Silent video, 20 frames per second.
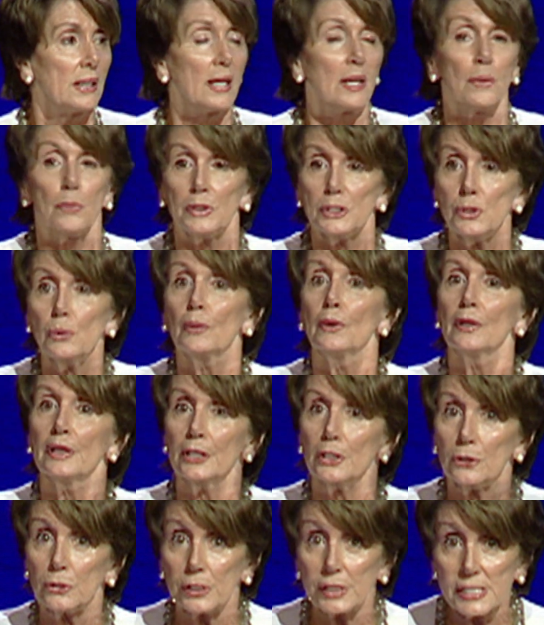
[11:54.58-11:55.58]
which will
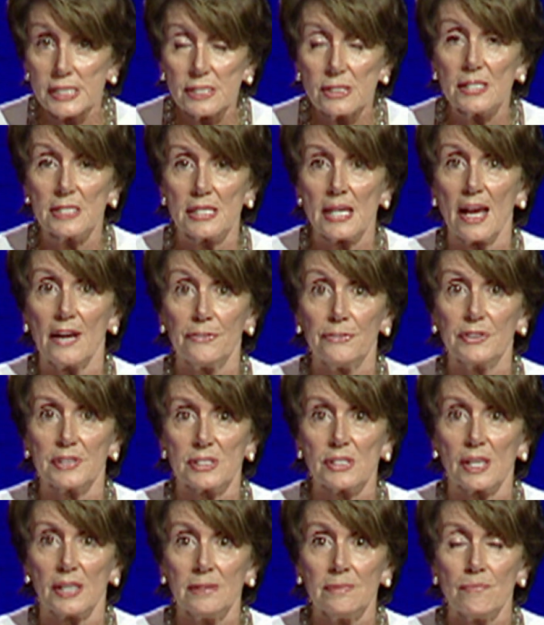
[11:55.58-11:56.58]
increase the
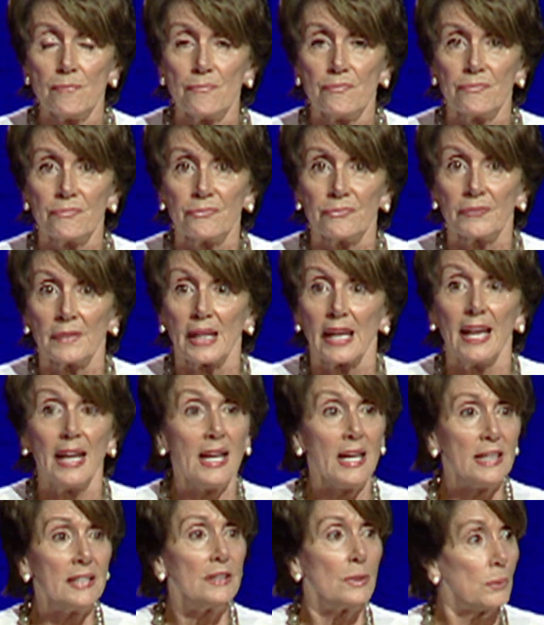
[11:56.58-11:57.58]
deficit,
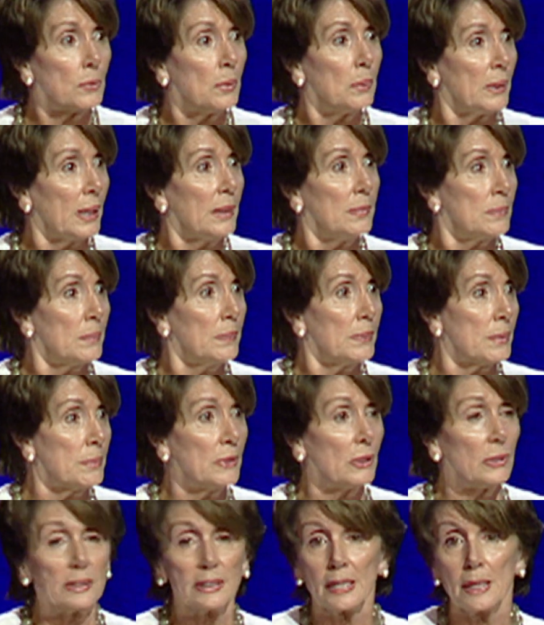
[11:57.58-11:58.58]
and the
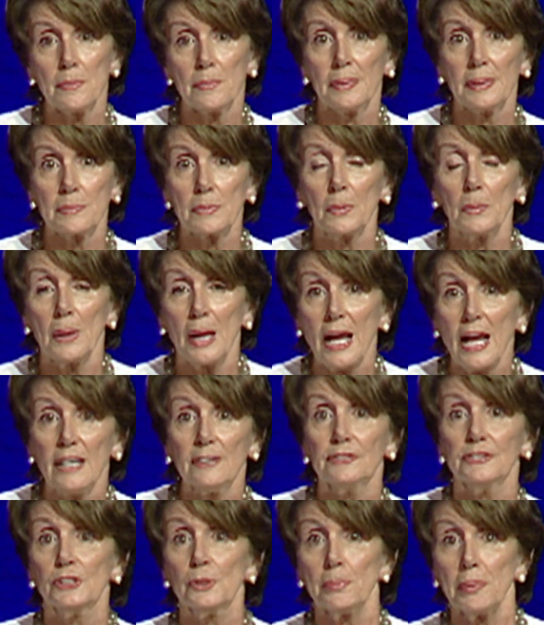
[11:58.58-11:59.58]
middle-income people will
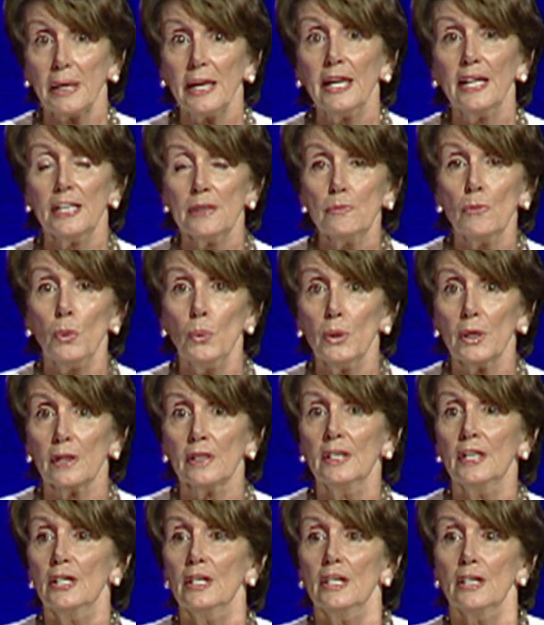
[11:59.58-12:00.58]
have to pay more.
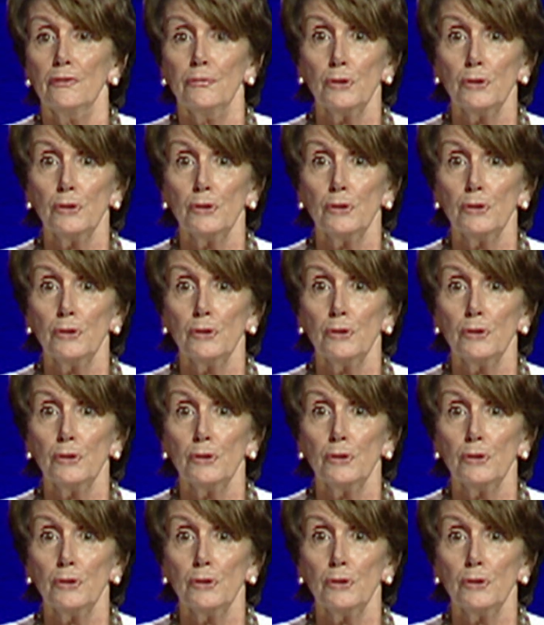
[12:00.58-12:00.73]
If